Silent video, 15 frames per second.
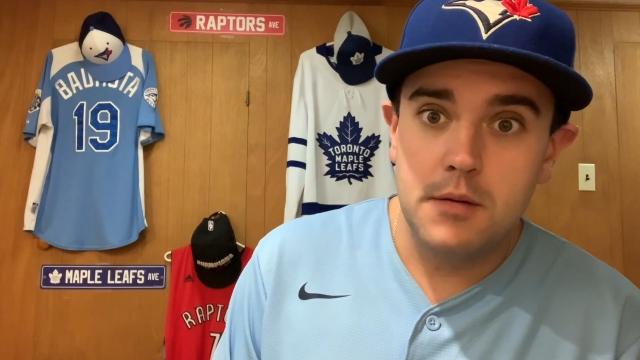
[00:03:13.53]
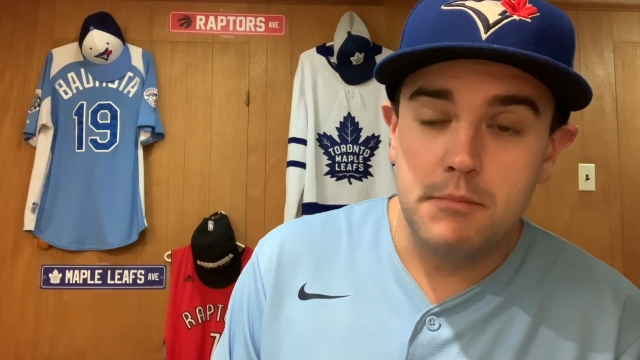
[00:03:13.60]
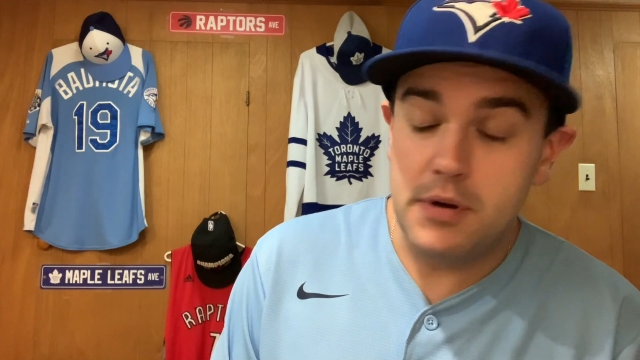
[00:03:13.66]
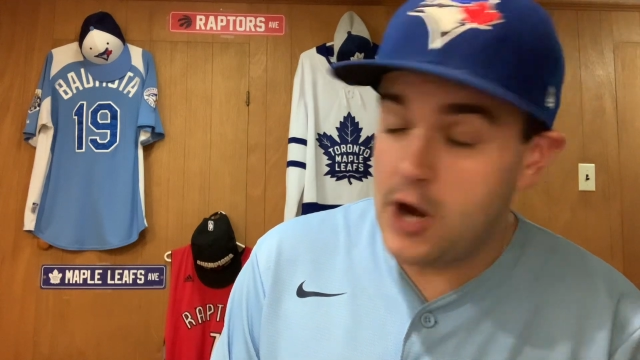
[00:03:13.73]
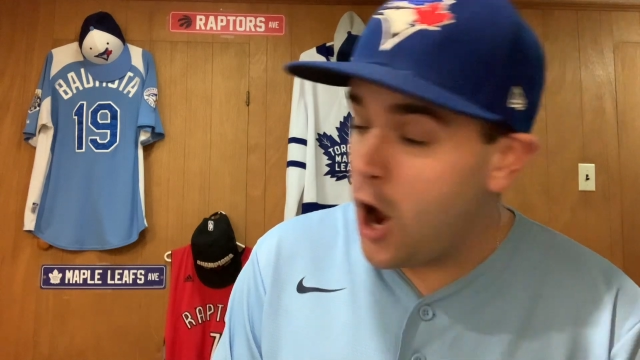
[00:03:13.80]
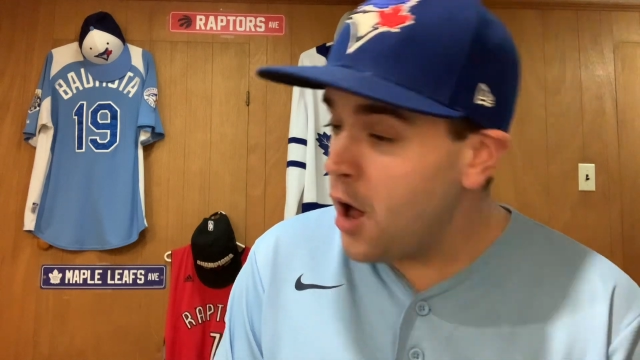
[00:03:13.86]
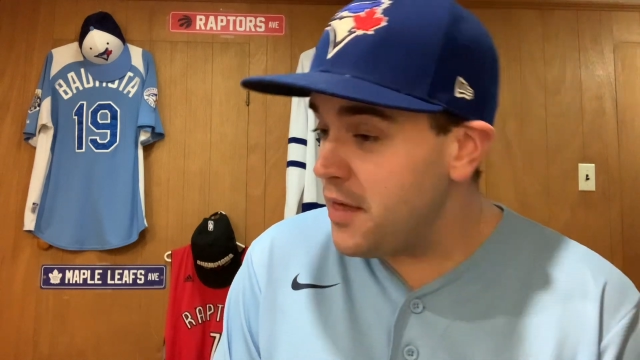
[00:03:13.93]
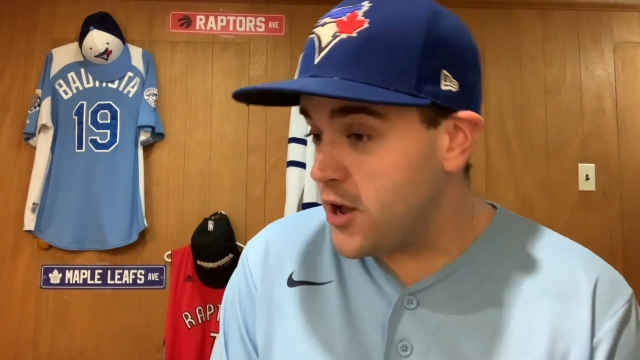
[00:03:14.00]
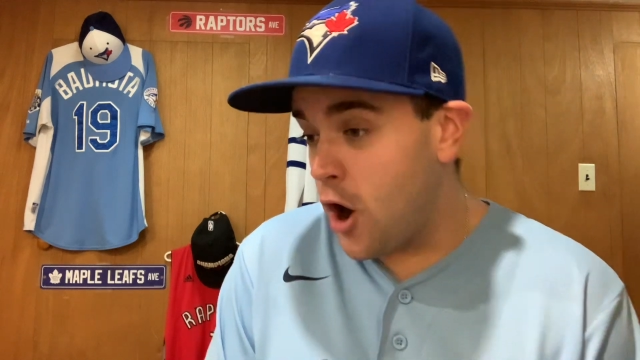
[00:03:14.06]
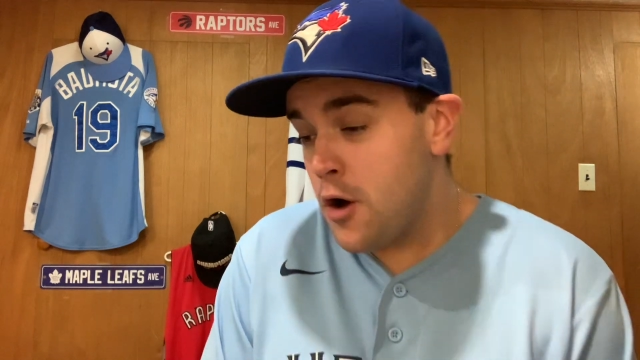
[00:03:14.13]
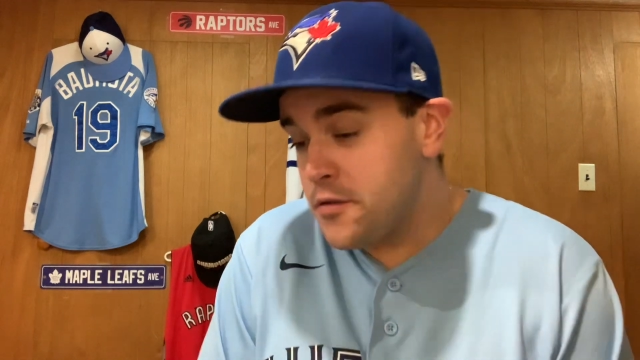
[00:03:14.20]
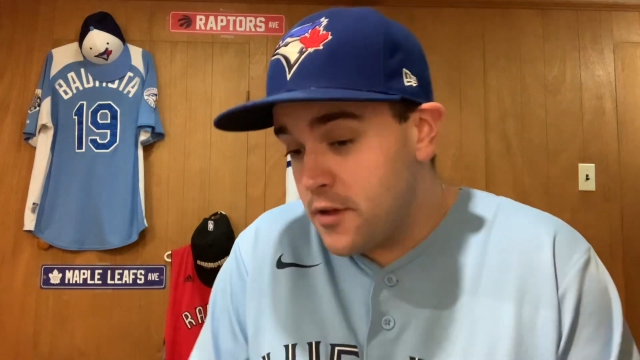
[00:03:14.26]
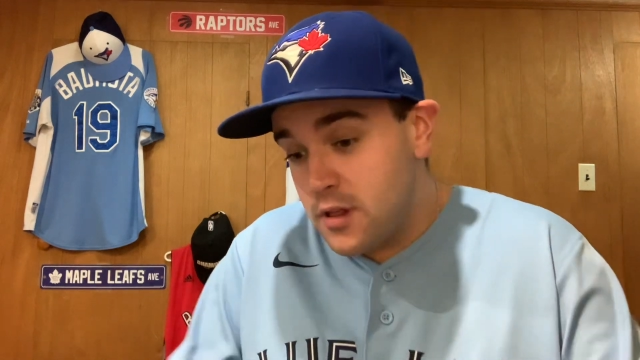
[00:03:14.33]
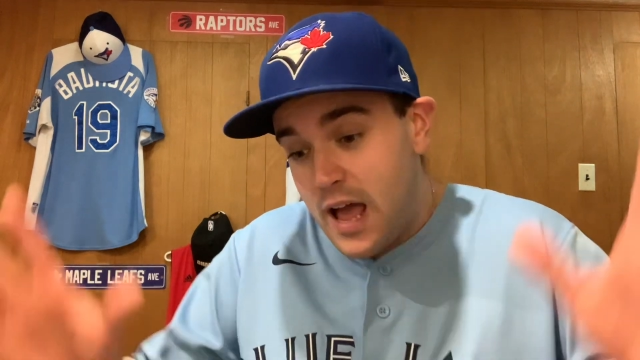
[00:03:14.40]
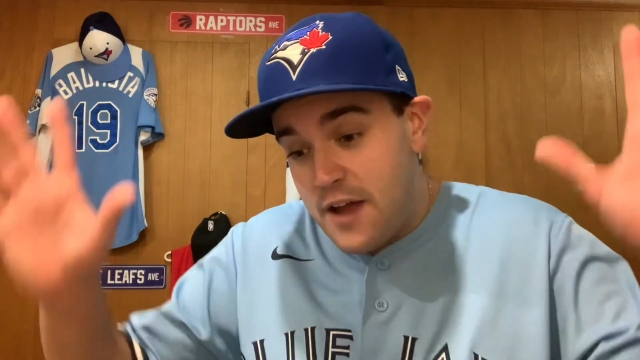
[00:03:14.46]
But no, they go
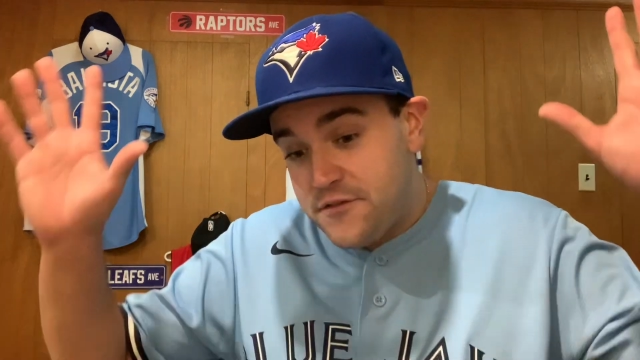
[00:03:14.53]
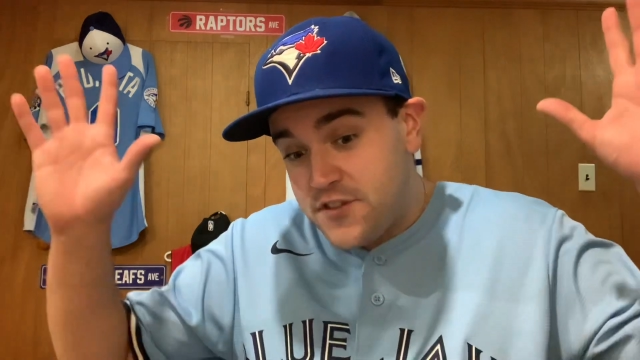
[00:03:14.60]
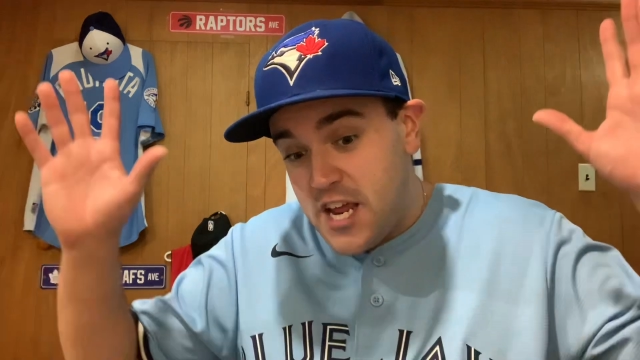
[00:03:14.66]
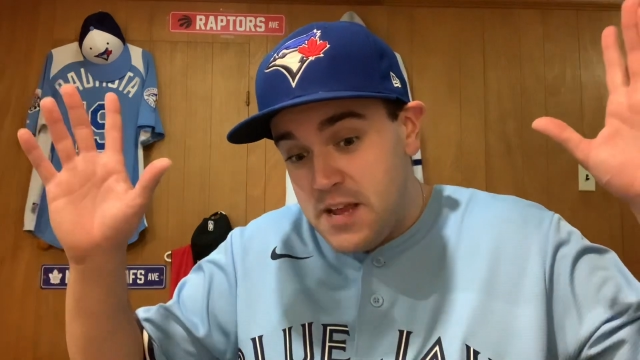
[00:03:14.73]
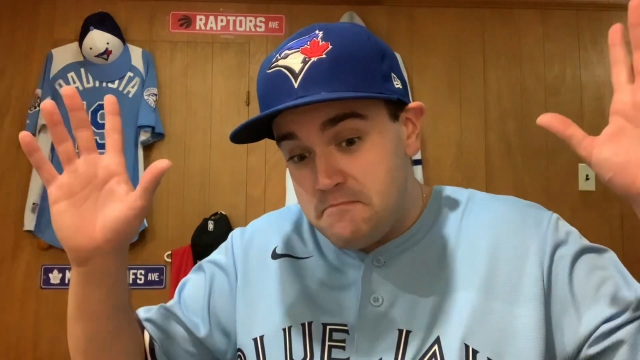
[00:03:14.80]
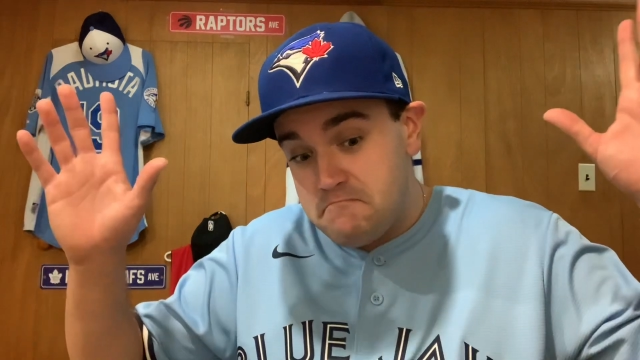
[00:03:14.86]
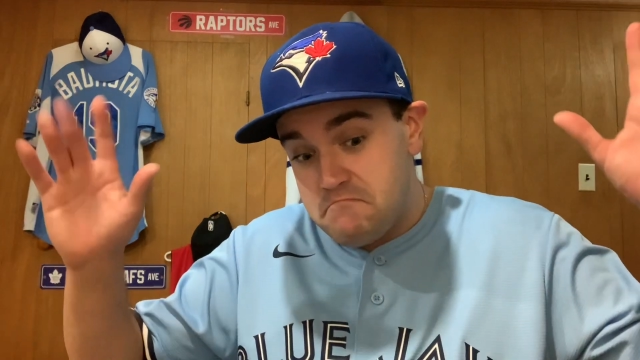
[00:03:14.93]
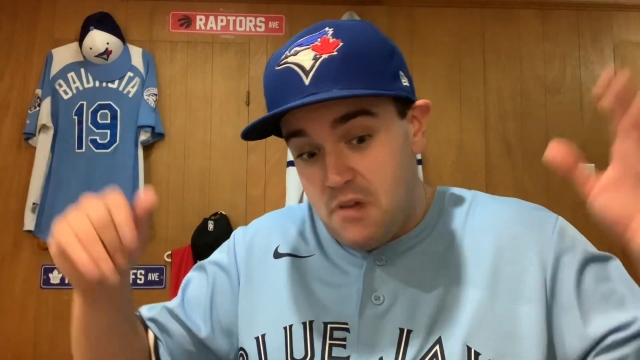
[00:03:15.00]
to the lefty.